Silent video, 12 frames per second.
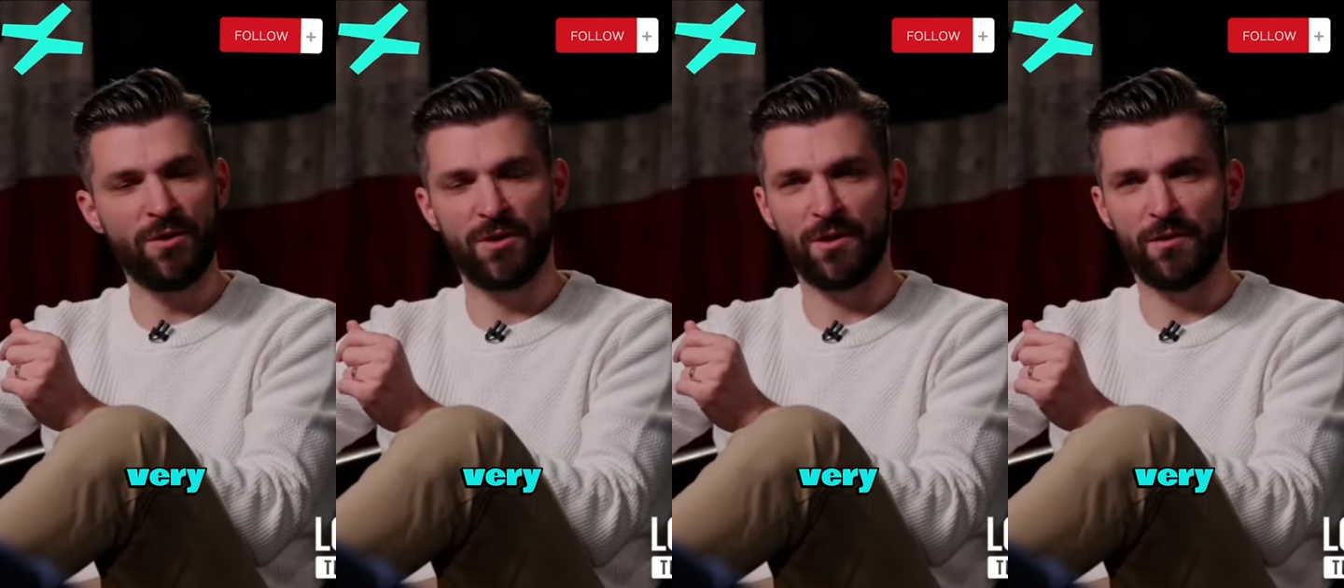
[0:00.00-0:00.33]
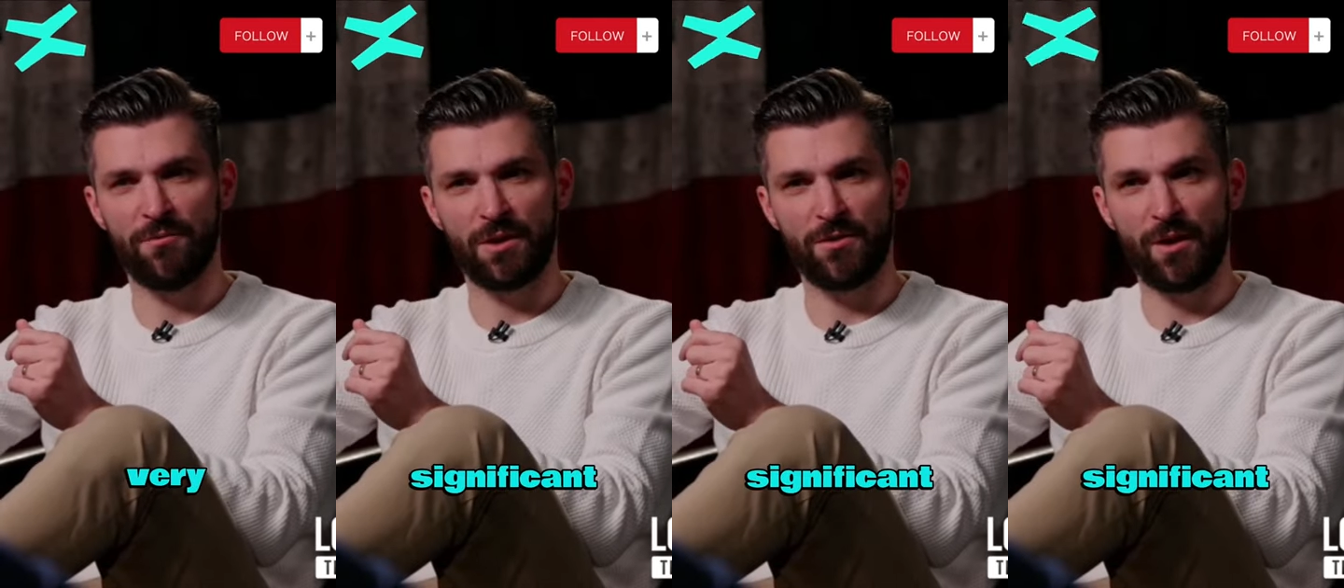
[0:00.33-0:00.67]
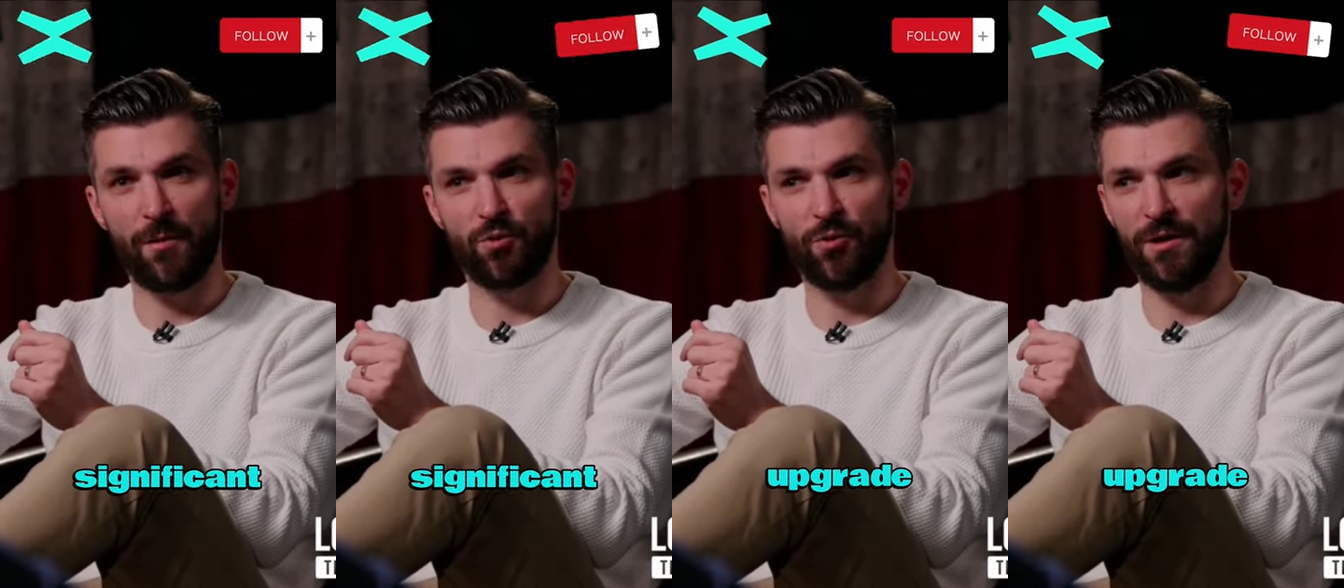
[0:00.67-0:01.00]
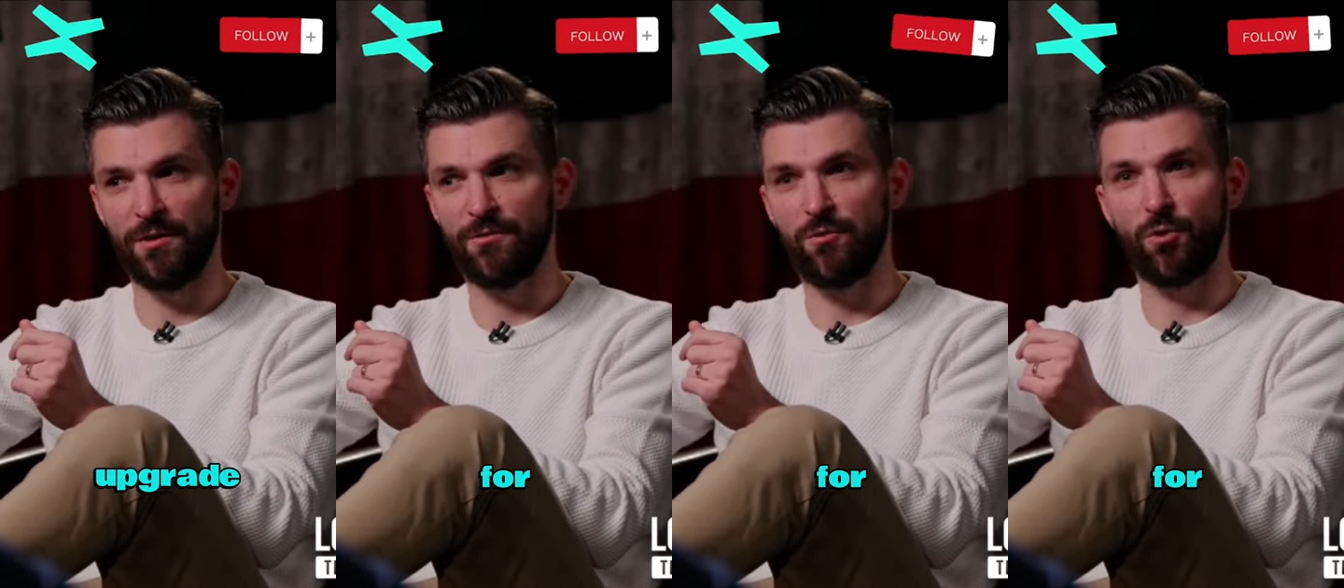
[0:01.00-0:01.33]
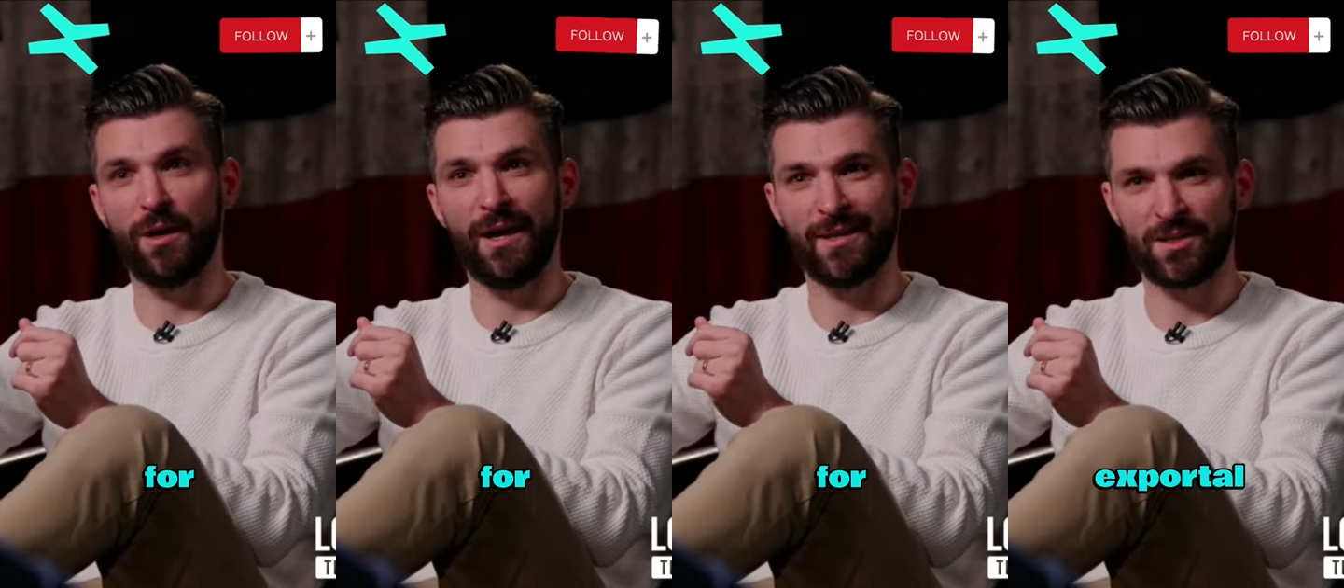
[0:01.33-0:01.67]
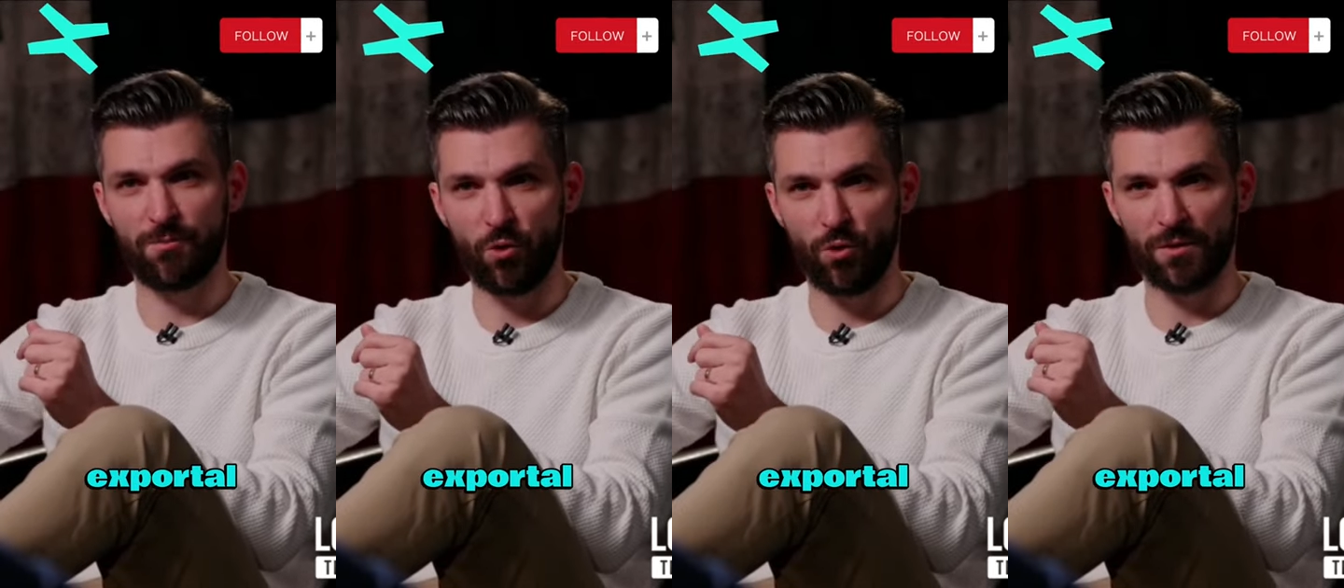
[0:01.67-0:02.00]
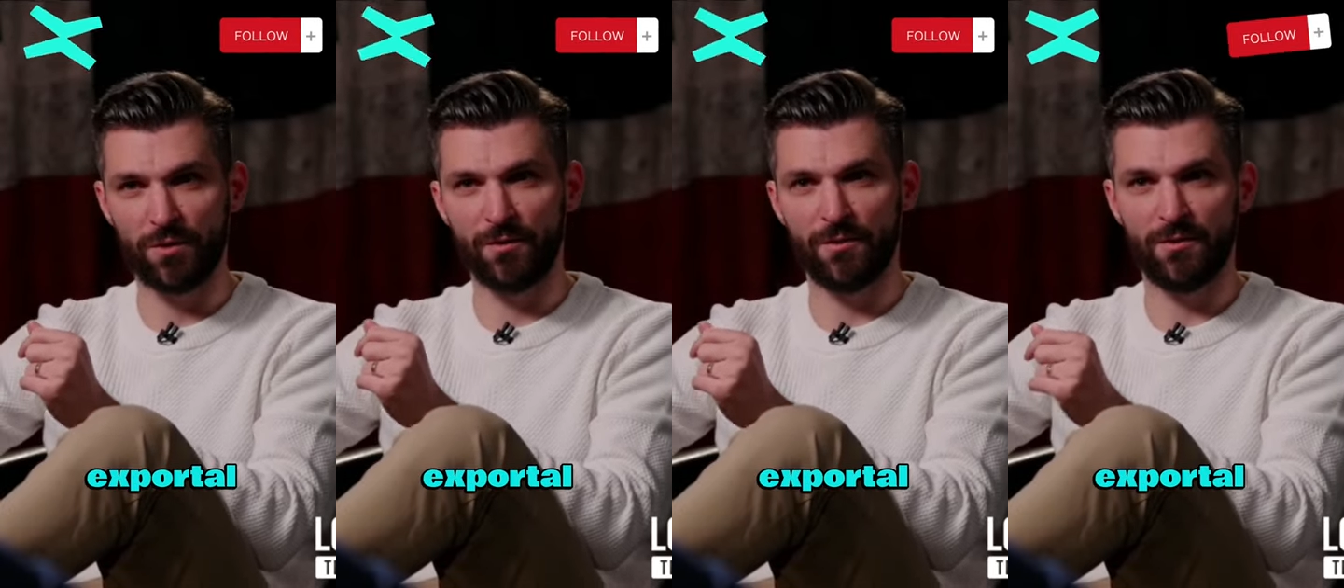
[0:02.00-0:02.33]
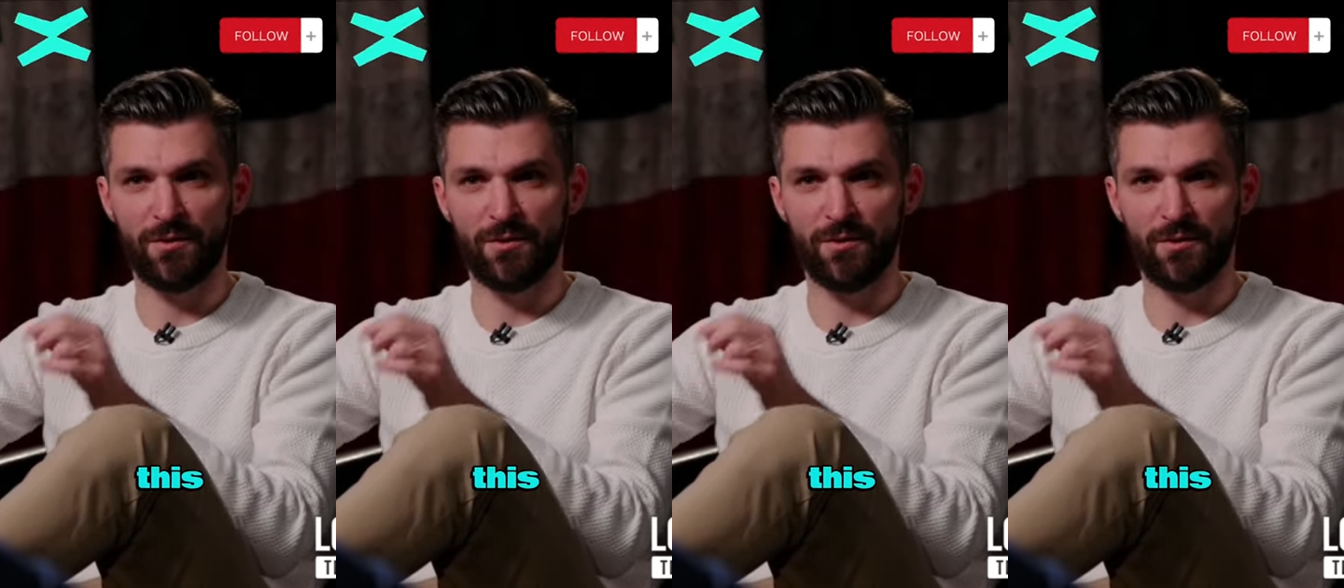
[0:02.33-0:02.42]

significant upgrade for xPortal,